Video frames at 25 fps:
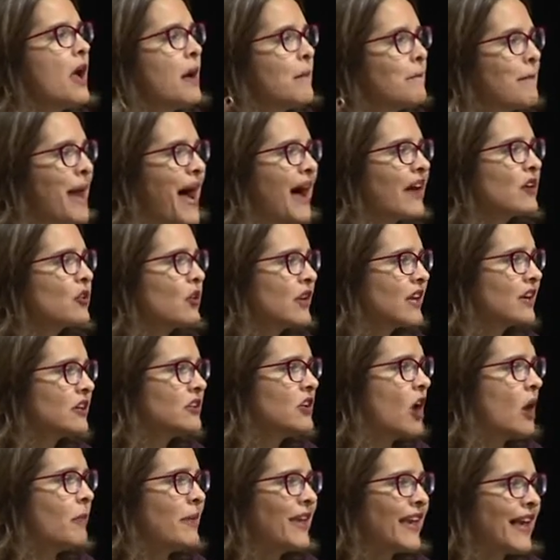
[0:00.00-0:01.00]

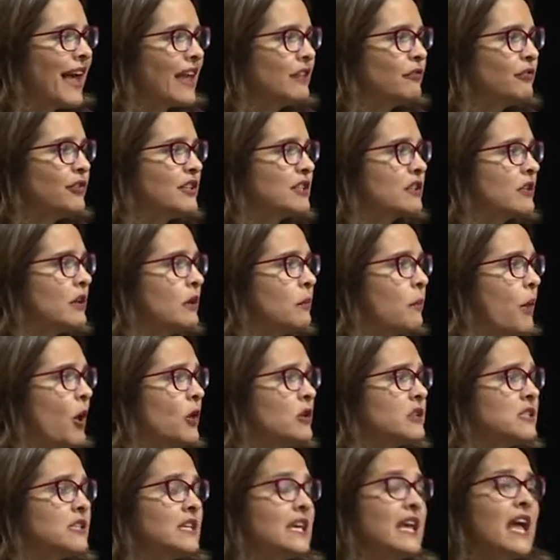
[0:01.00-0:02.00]
macroeconomic and fiscal
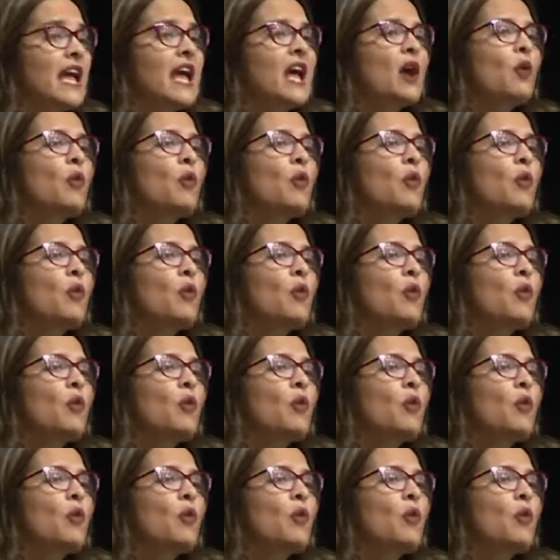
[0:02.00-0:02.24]
policy.